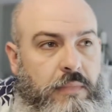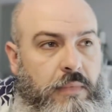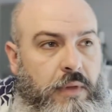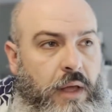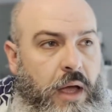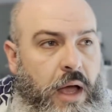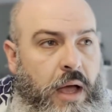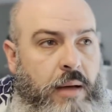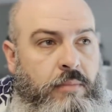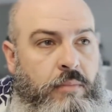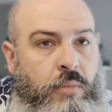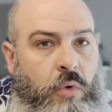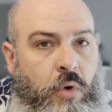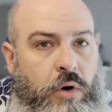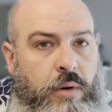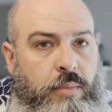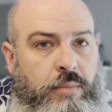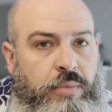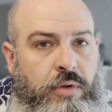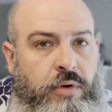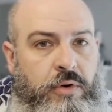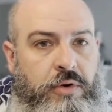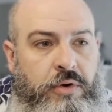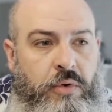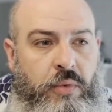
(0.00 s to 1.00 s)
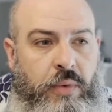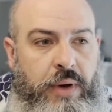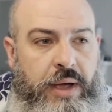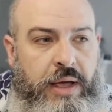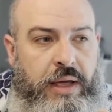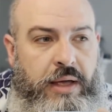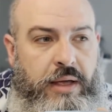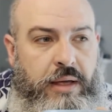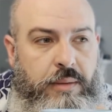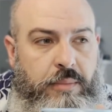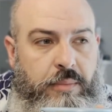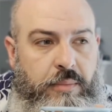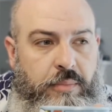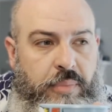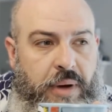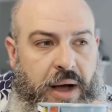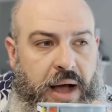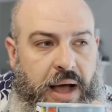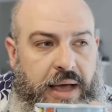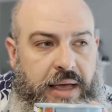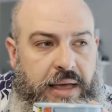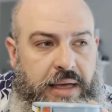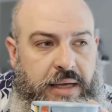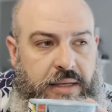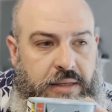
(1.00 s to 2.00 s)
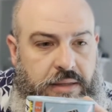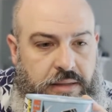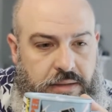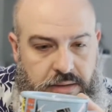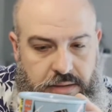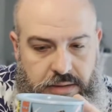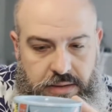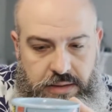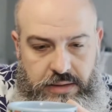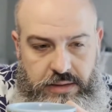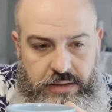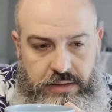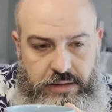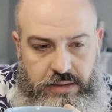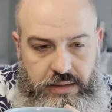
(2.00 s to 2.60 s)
I'm more blown away by it